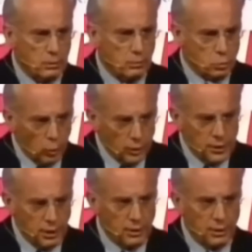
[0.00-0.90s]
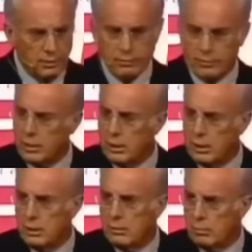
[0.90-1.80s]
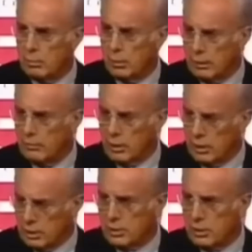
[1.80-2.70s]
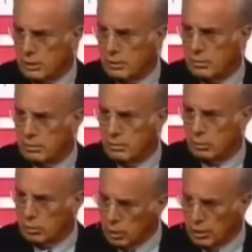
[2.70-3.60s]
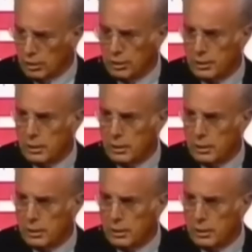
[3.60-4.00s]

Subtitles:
It was one-tenth of whatever it is that you earned.